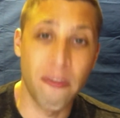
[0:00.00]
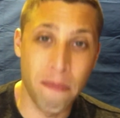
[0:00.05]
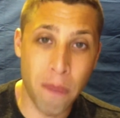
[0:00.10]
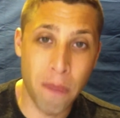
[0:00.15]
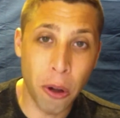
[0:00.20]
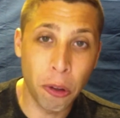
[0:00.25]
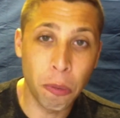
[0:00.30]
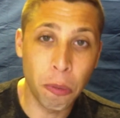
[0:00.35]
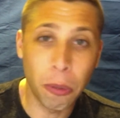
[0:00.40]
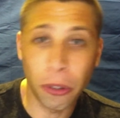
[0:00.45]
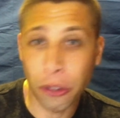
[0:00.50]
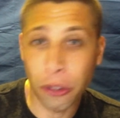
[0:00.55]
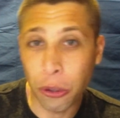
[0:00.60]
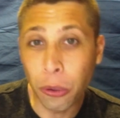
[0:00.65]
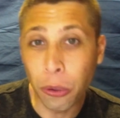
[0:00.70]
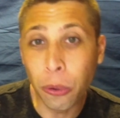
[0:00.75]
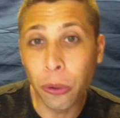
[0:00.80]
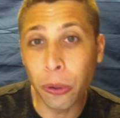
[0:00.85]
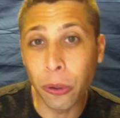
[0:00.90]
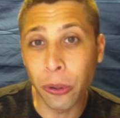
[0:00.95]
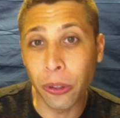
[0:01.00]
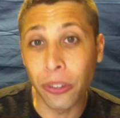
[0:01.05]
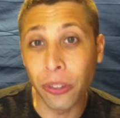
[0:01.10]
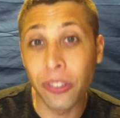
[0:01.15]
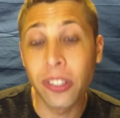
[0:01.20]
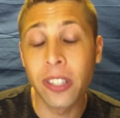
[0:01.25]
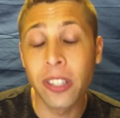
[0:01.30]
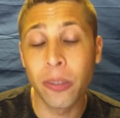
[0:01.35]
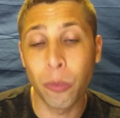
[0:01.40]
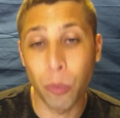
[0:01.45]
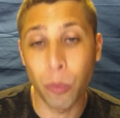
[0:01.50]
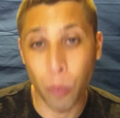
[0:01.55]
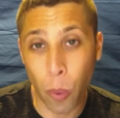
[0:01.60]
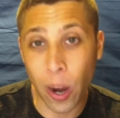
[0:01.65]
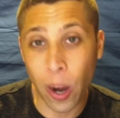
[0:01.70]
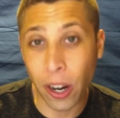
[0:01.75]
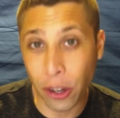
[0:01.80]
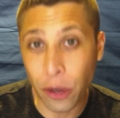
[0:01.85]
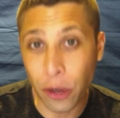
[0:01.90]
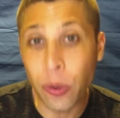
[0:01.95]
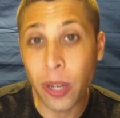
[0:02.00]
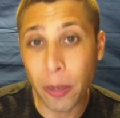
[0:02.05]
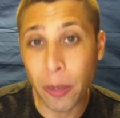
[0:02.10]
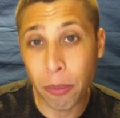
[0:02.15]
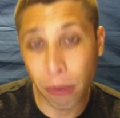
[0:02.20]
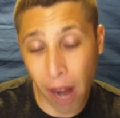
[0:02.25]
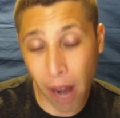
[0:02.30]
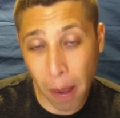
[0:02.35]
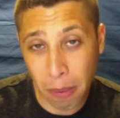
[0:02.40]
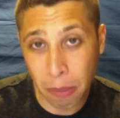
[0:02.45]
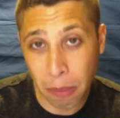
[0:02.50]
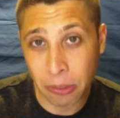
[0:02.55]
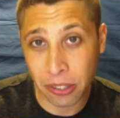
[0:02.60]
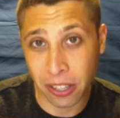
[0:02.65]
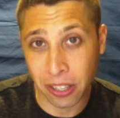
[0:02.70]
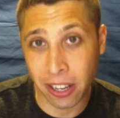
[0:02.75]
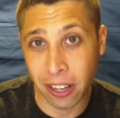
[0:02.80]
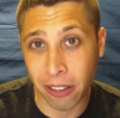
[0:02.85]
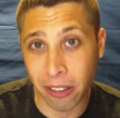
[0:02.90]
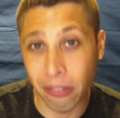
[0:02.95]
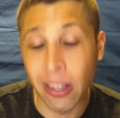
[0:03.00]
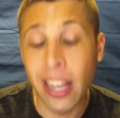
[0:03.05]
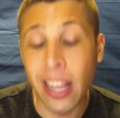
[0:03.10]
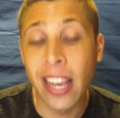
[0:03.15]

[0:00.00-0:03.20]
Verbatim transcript: multiple tools where you can problem solve